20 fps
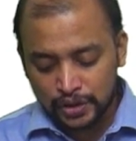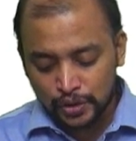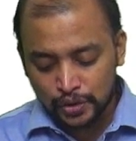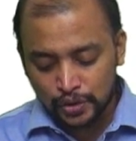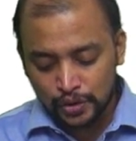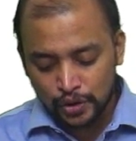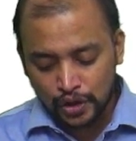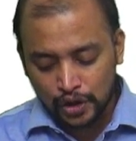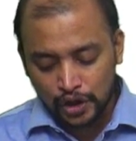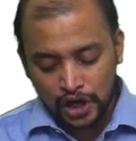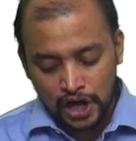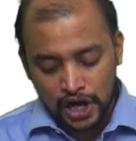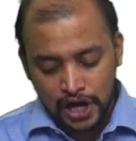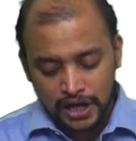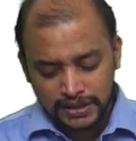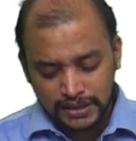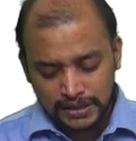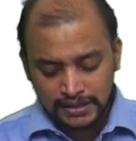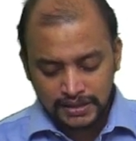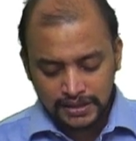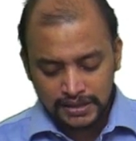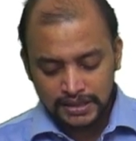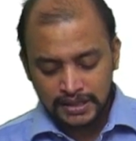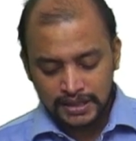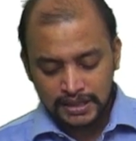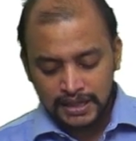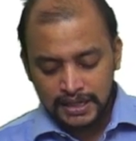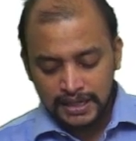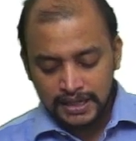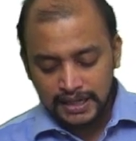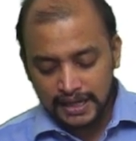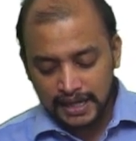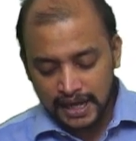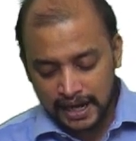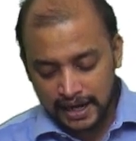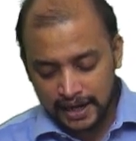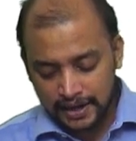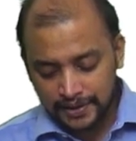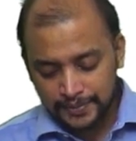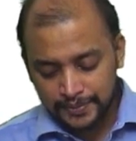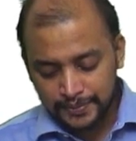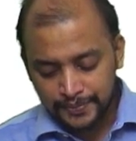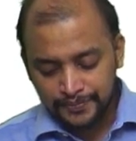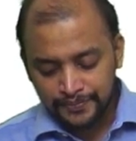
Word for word: 2 clause A.